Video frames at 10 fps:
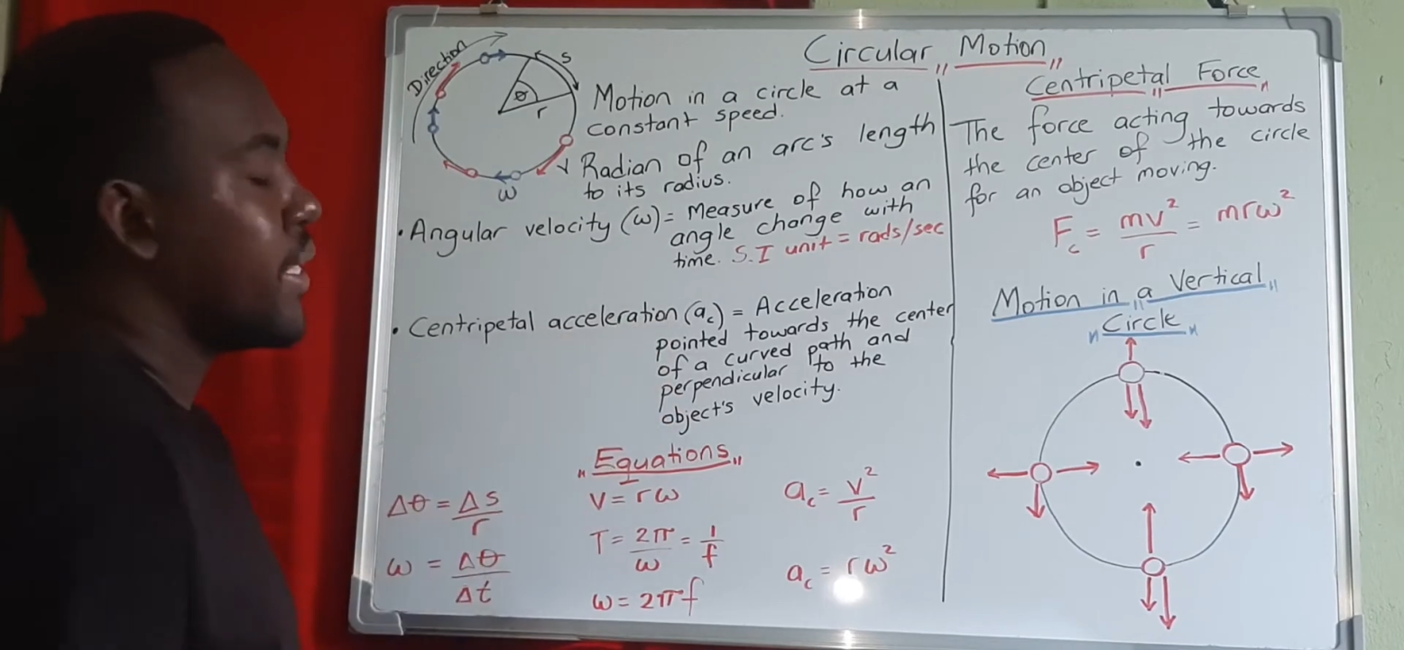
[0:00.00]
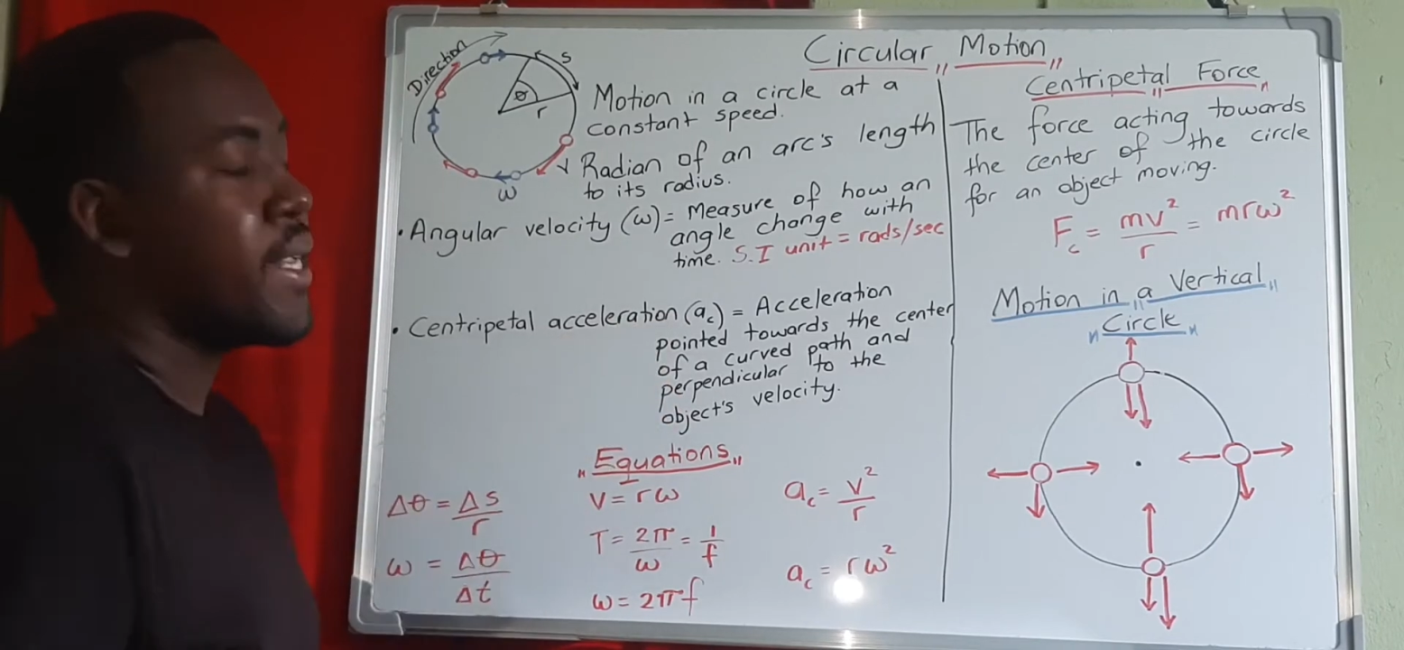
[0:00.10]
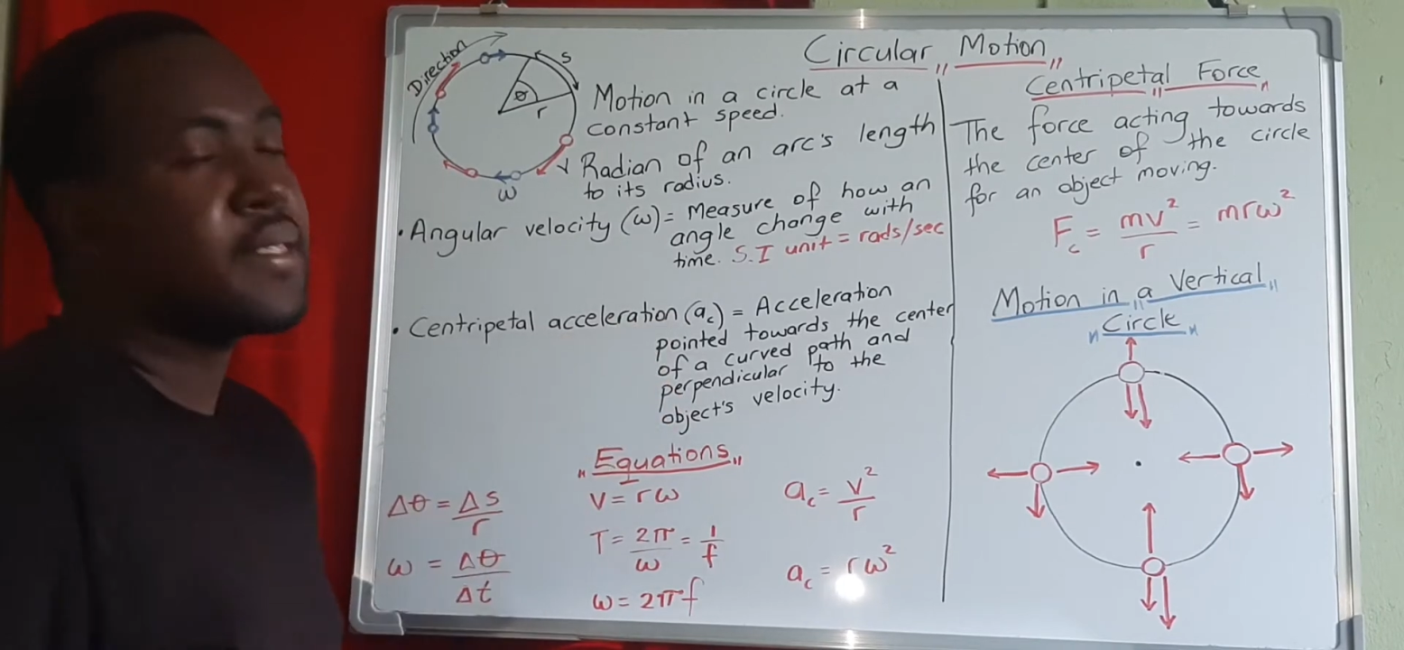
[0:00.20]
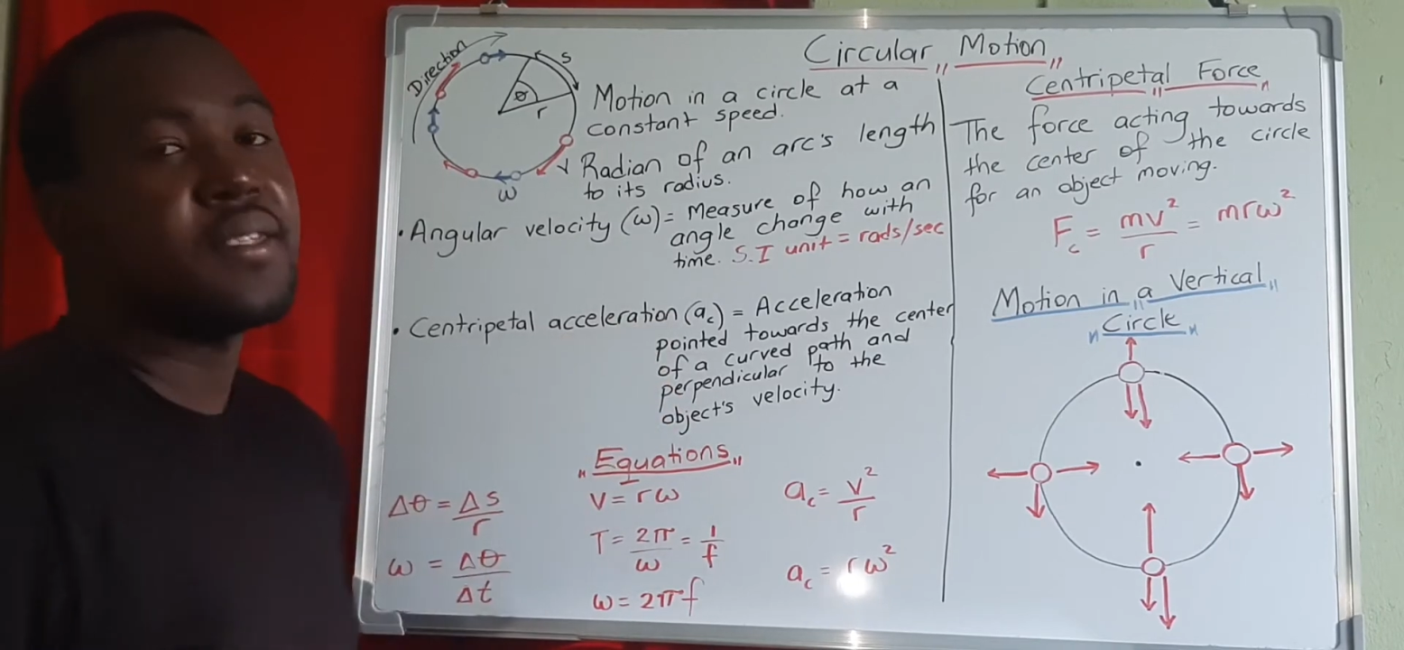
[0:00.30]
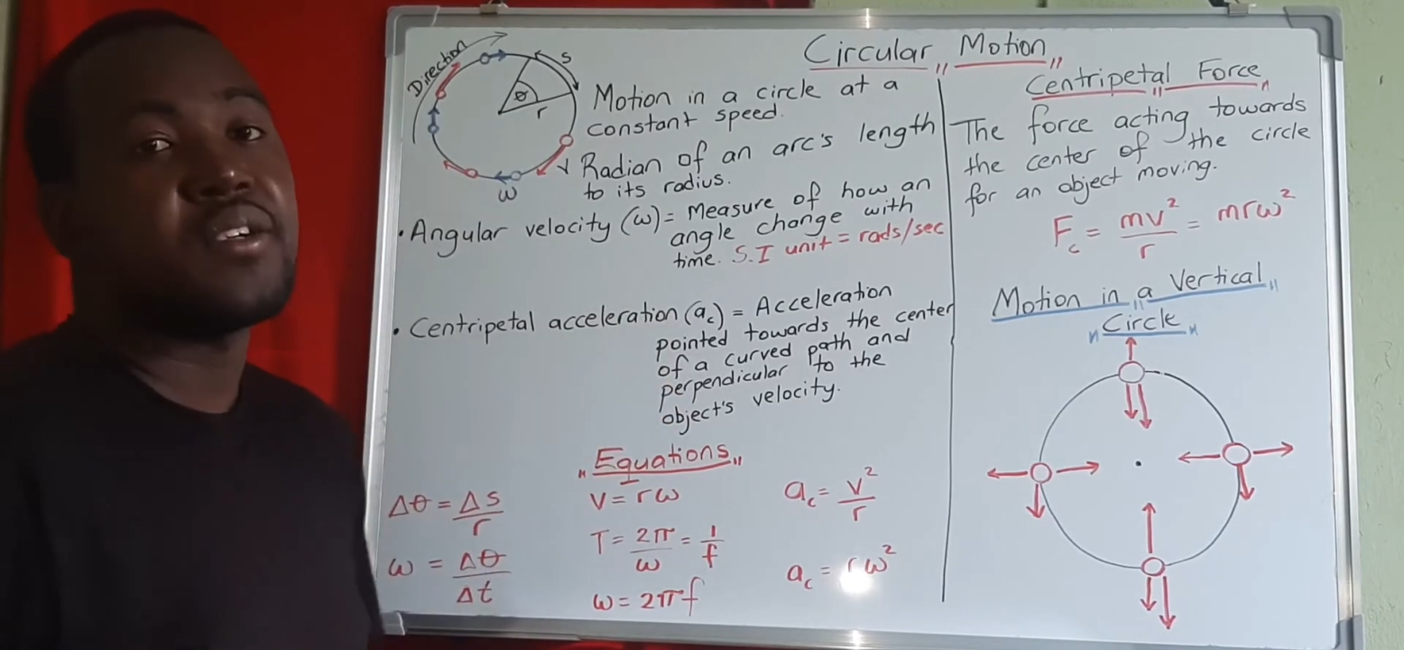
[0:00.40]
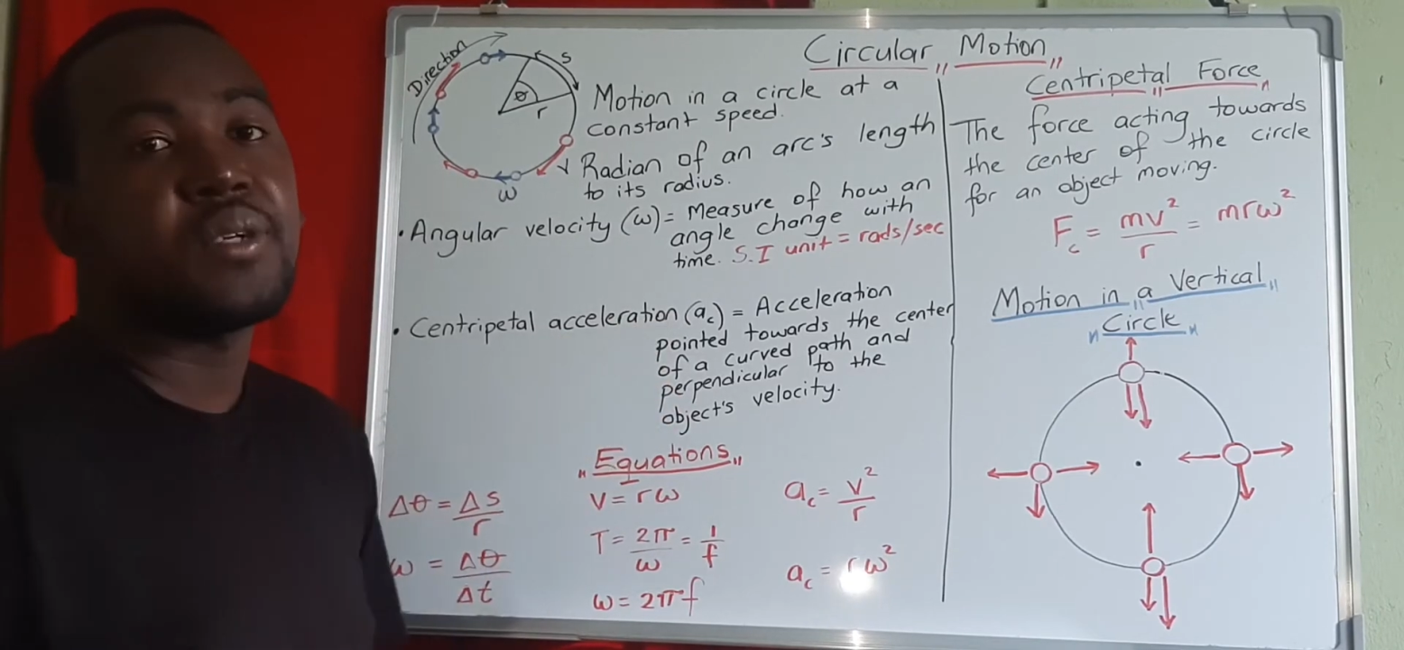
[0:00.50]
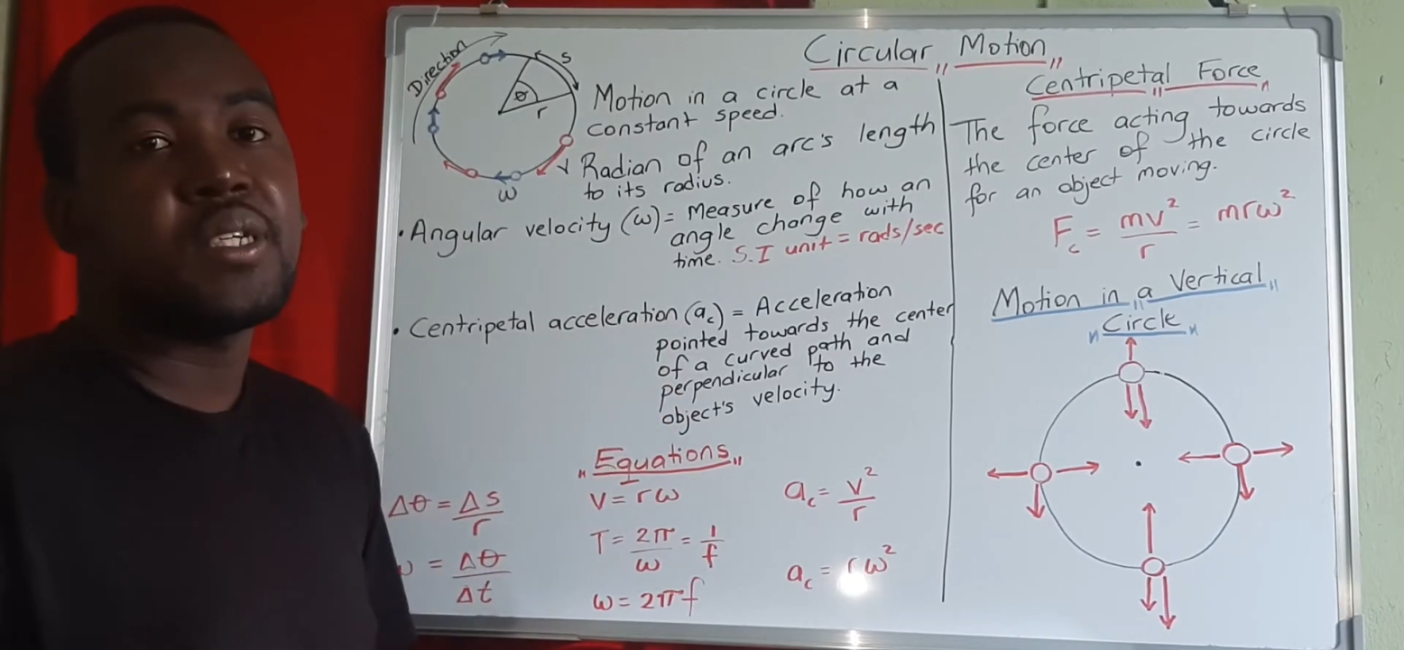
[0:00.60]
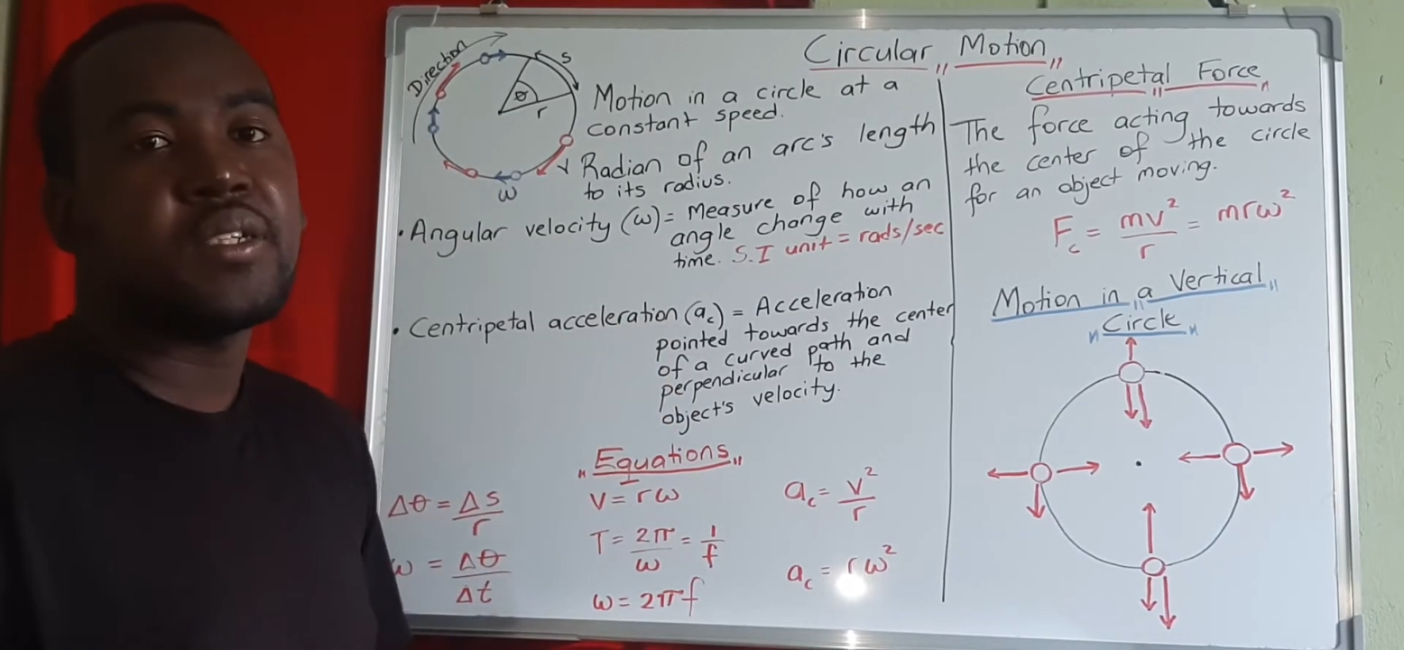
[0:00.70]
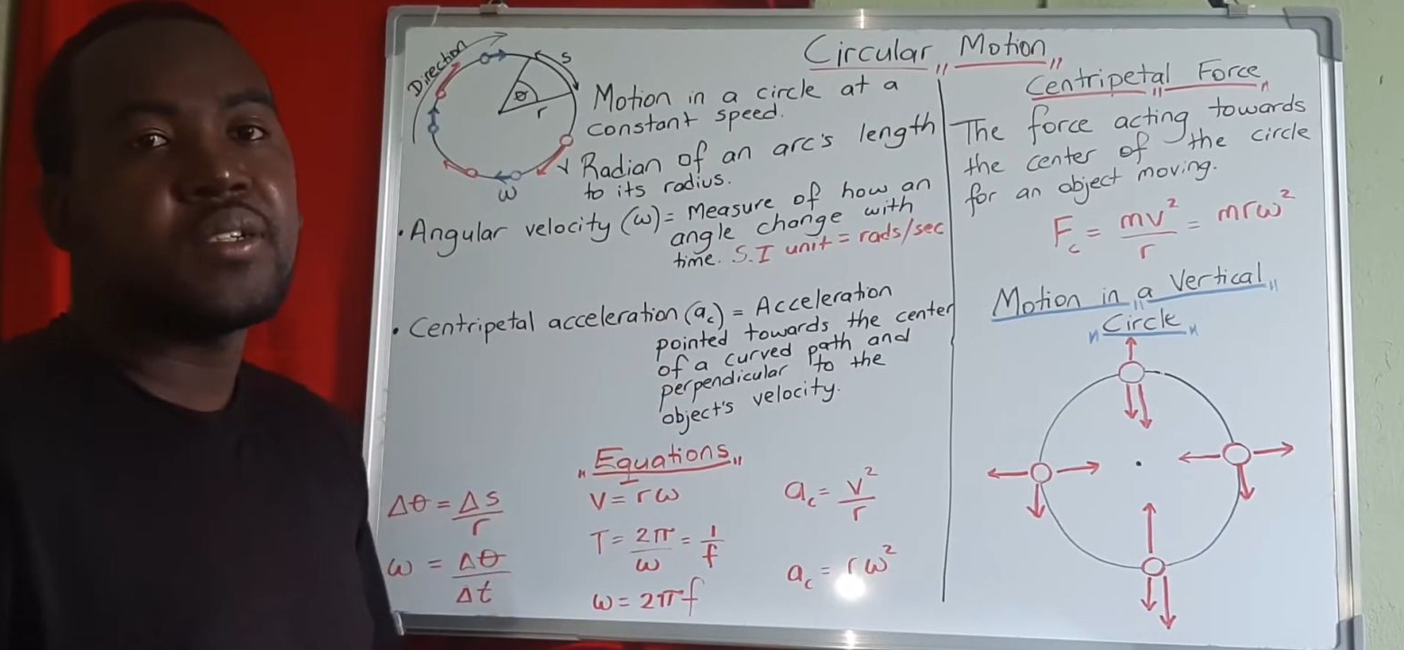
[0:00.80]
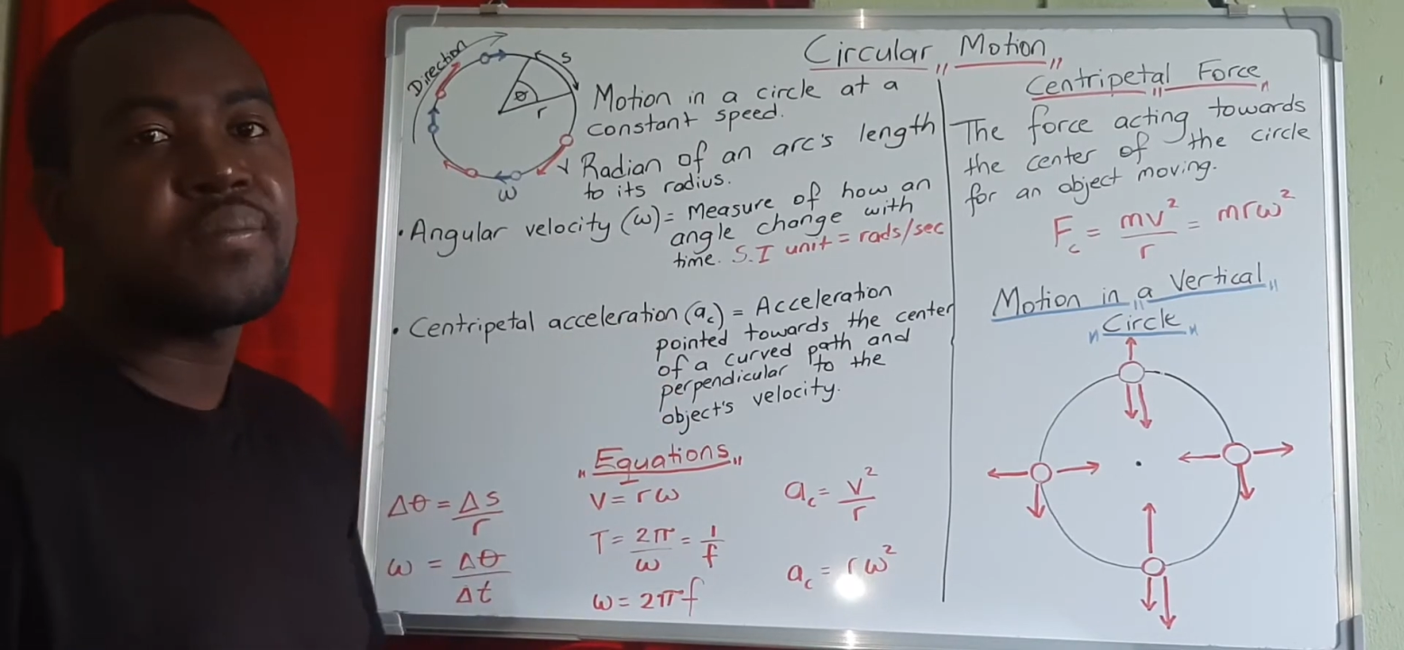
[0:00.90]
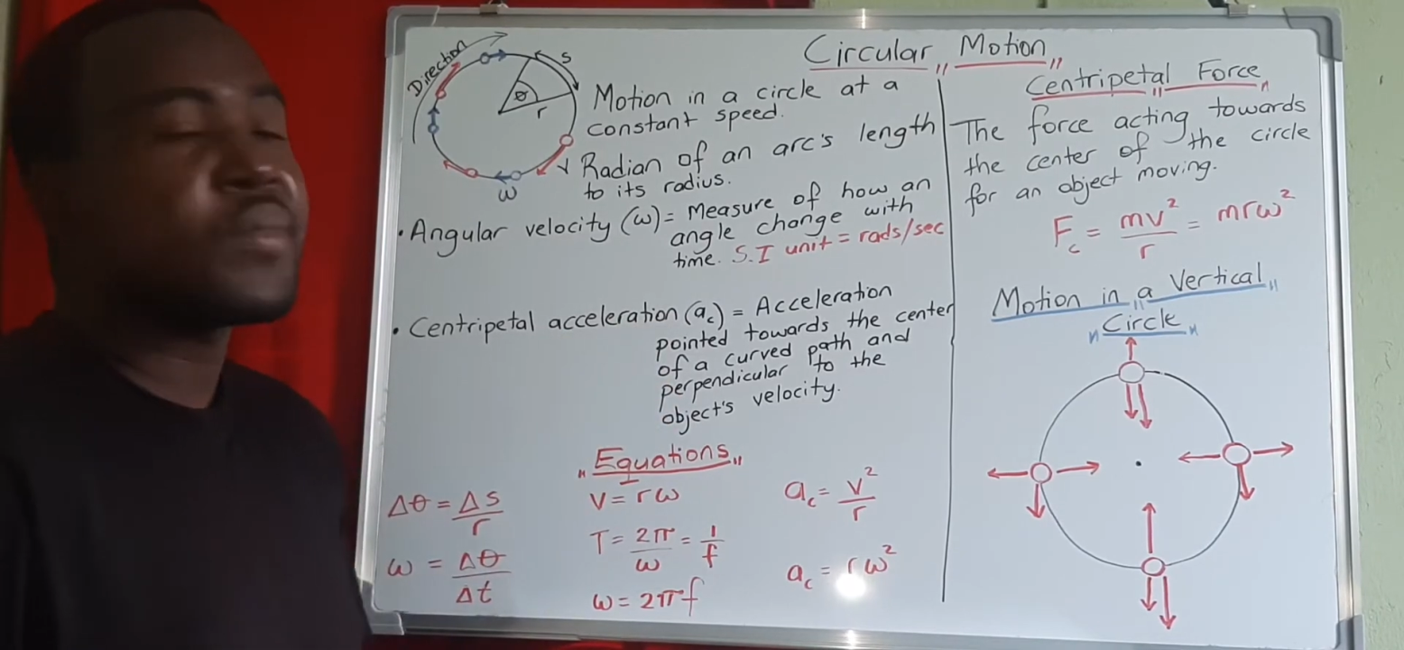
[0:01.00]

acceleration